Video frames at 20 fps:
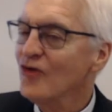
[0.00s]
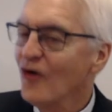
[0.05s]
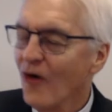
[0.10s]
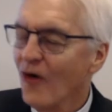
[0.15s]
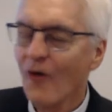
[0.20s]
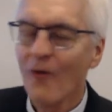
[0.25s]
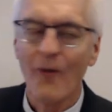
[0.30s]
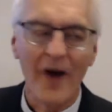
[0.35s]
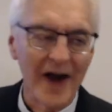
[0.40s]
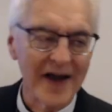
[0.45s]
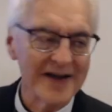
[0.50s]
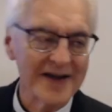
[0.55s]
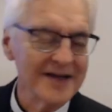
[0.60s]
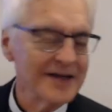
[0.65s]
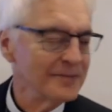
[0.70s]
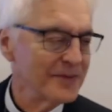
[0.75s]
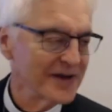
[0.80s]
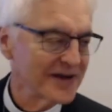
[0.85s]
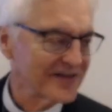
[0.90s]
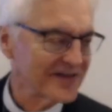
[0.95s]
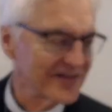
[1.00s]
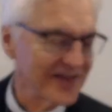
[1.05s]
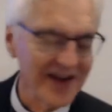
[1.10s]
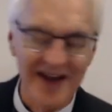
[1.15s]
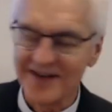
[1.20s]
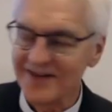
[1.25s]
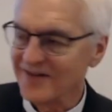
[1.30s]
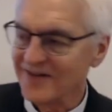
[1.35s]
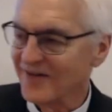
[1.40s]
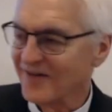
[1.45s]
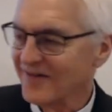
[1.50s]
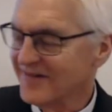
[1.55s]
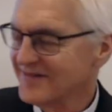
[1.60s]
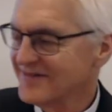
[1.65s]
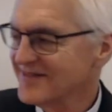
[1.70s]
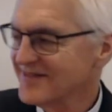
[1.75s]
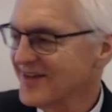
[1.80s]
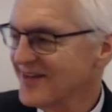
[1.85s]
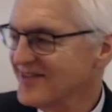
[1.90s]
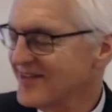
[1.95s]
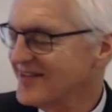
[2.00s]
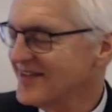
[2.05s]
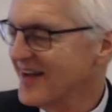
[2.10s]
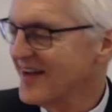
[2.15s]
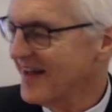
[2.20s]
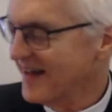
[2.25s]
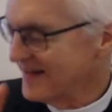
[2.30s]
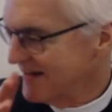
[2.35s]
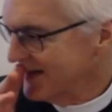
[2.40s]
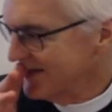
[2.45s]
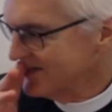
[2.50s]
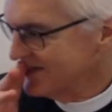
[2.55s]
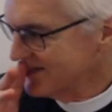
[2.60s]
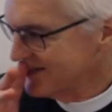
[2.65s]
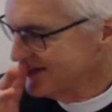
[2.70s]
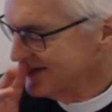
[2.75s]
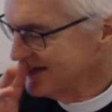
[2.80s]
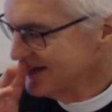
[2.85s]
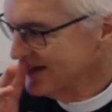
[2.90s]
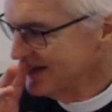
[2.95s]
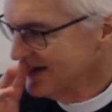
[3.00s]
know why he picked Daniel. Doesn't tell us.